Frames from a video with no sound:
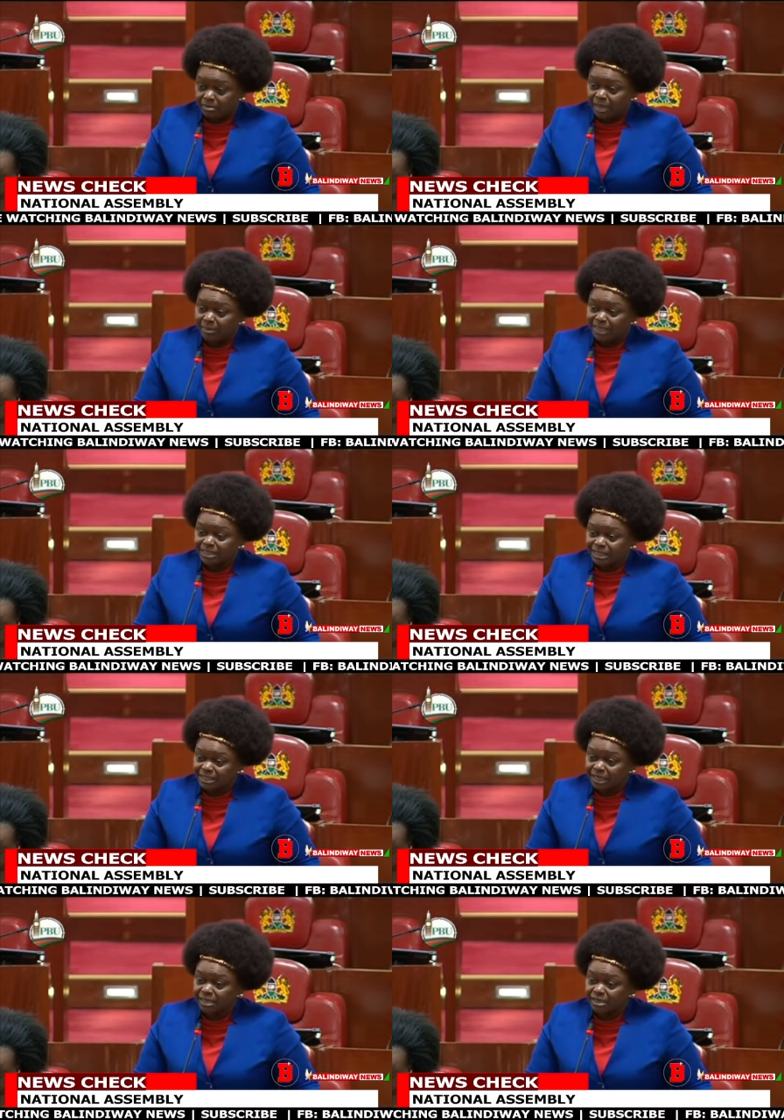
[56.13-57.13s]
My
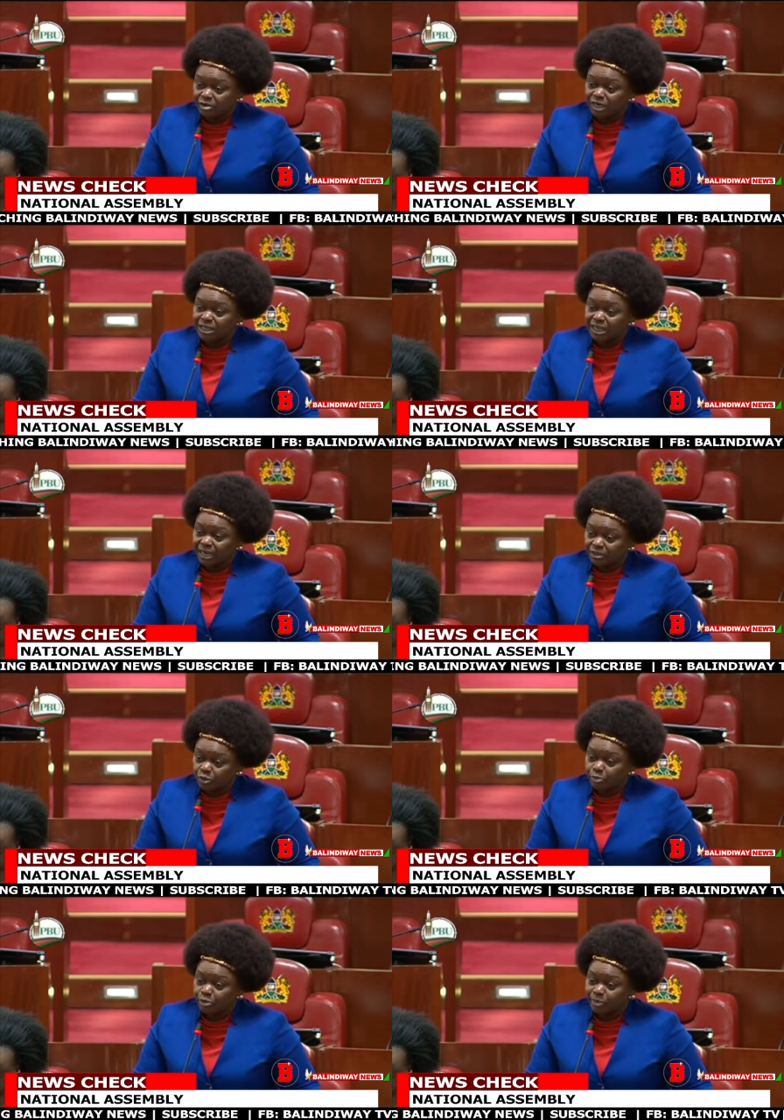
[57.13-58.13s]
master's I did on
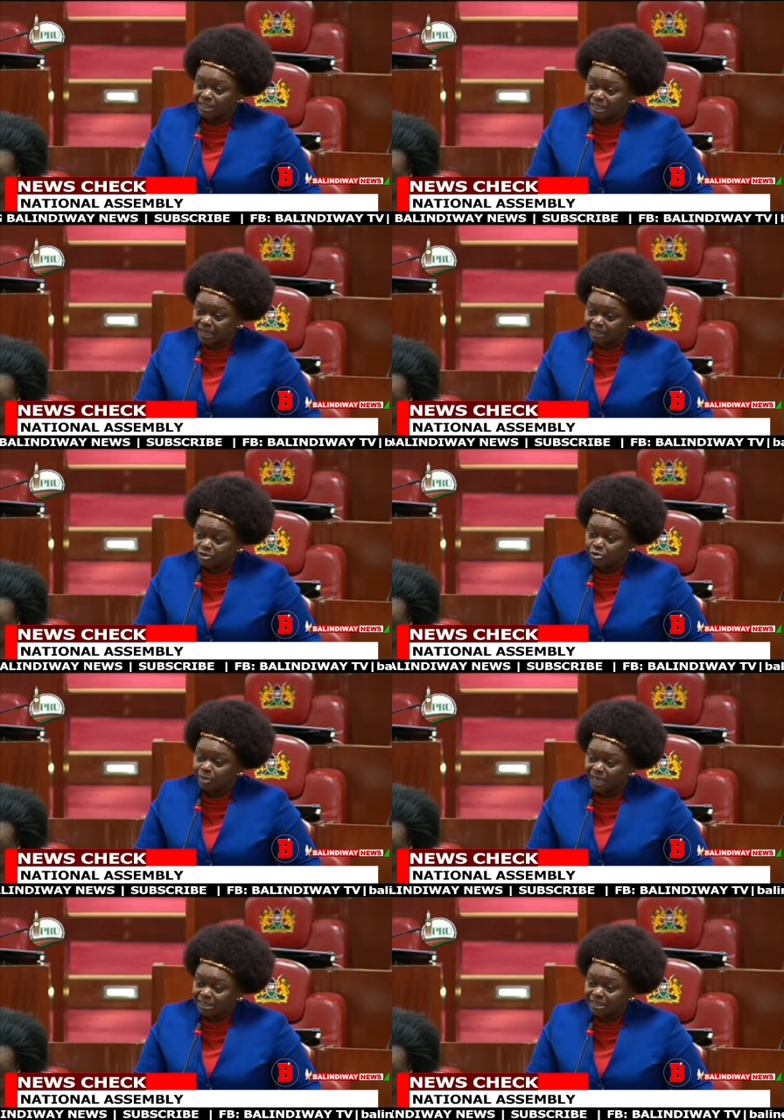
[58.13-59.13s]
intellectual property rights
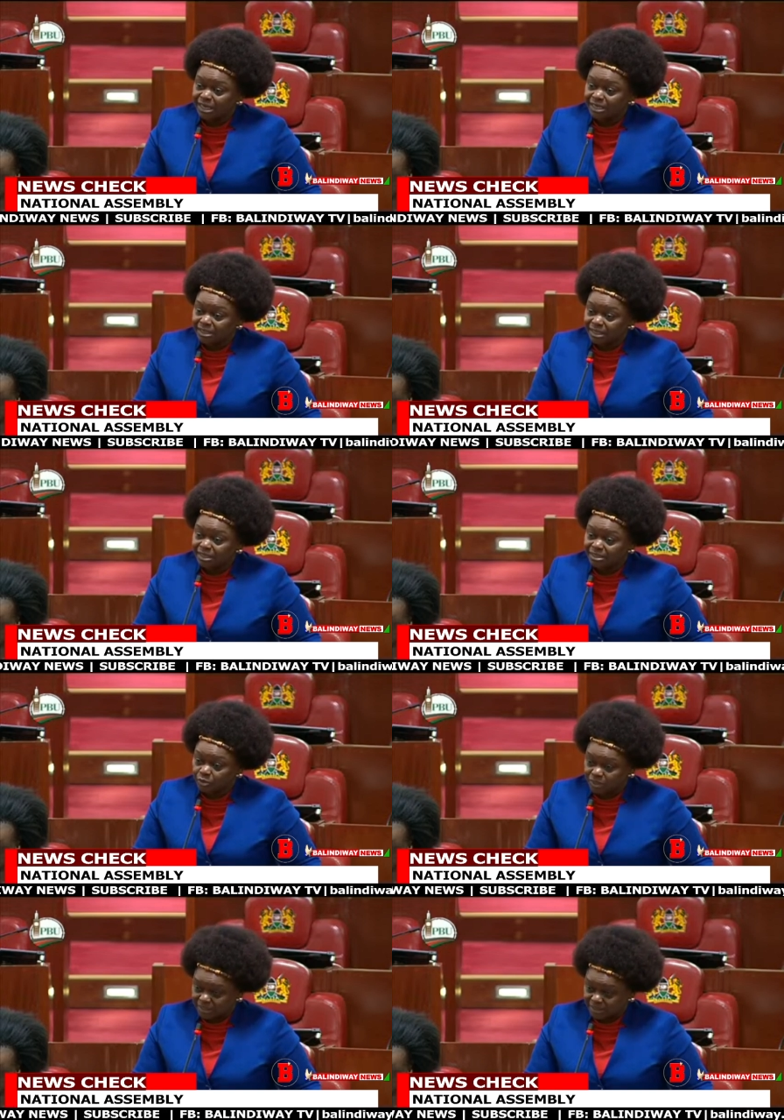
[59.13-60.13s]
on plant genetic
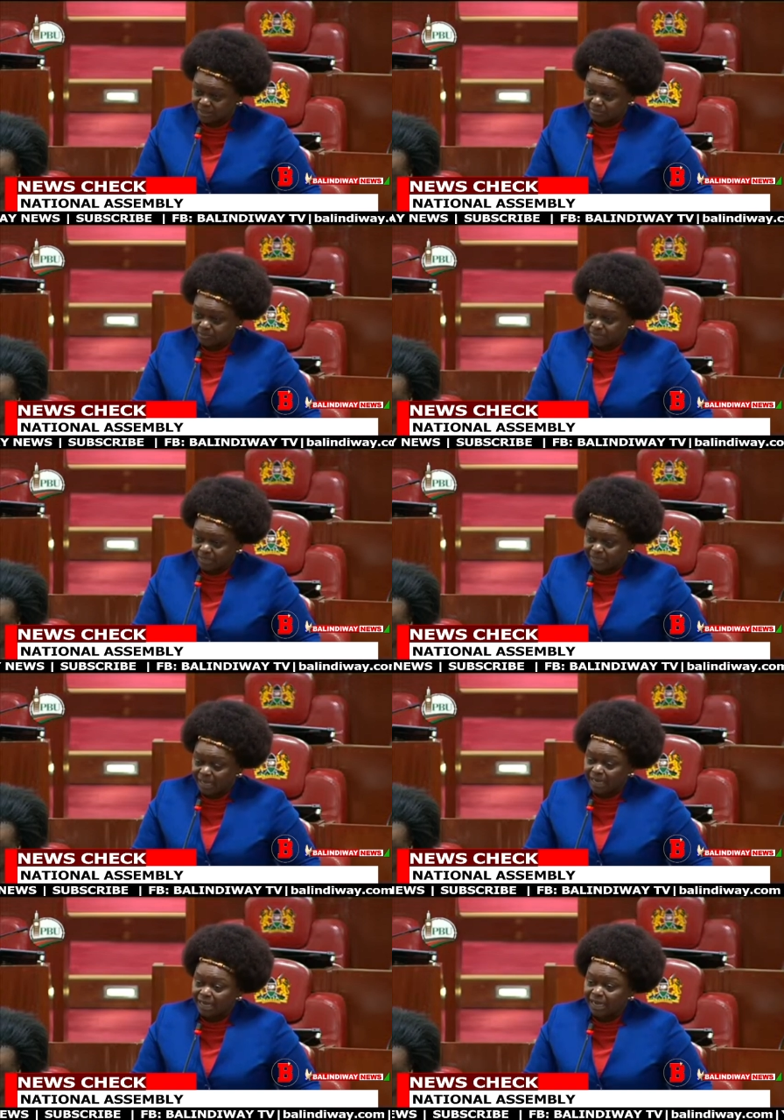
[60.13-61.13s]
resources.
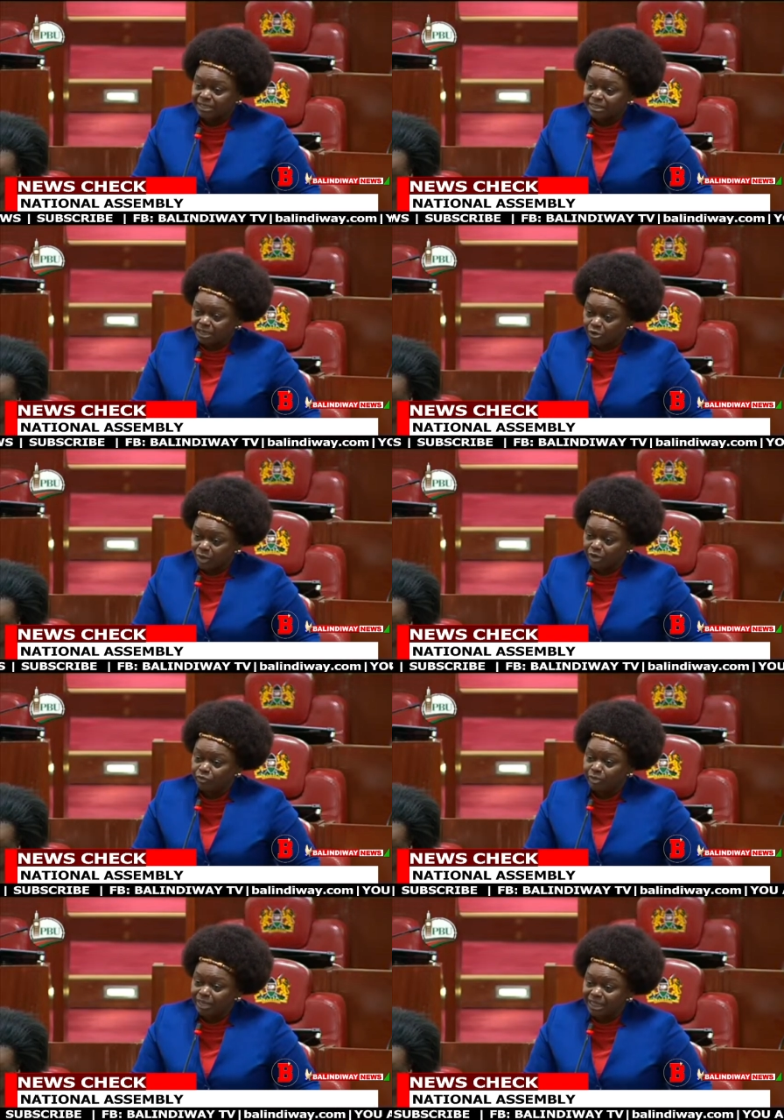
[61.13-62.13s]
And I can tell you
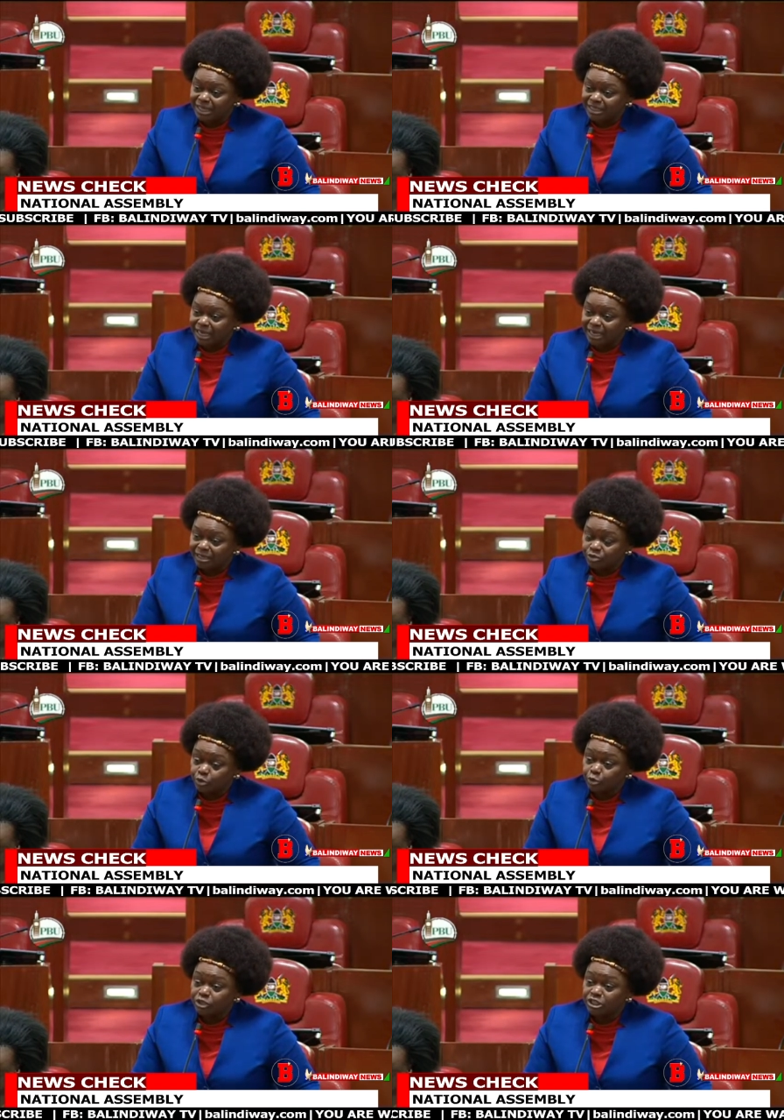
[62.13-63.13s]
one of the main things I
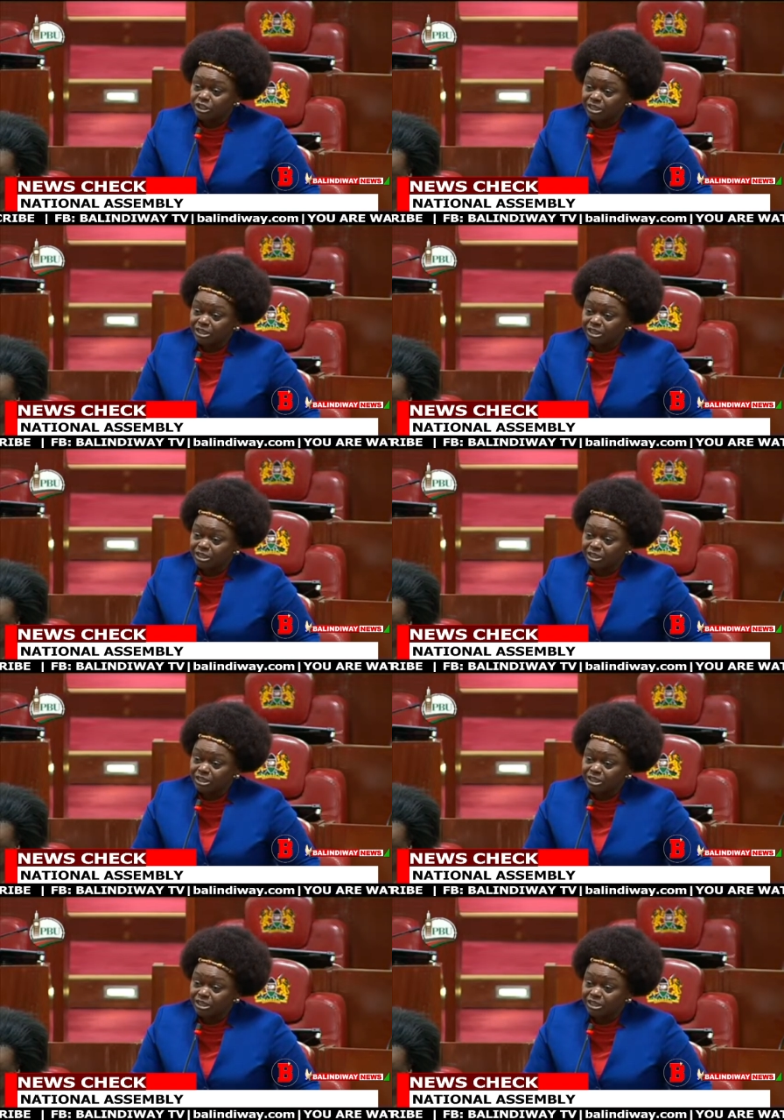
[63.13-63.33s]
dealt with was